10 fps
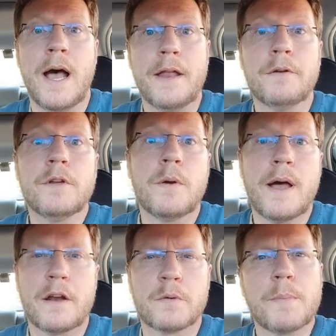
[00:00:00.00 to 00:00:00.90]
I don't know
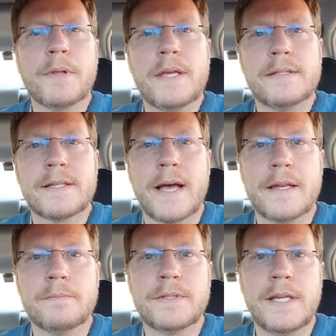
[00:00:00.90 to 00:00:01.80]
how to replace
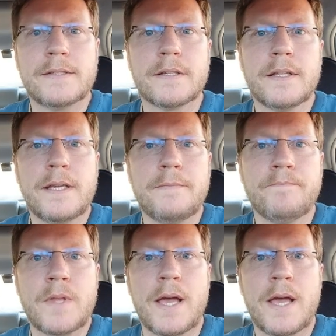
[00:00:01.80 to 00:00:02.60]
items easily.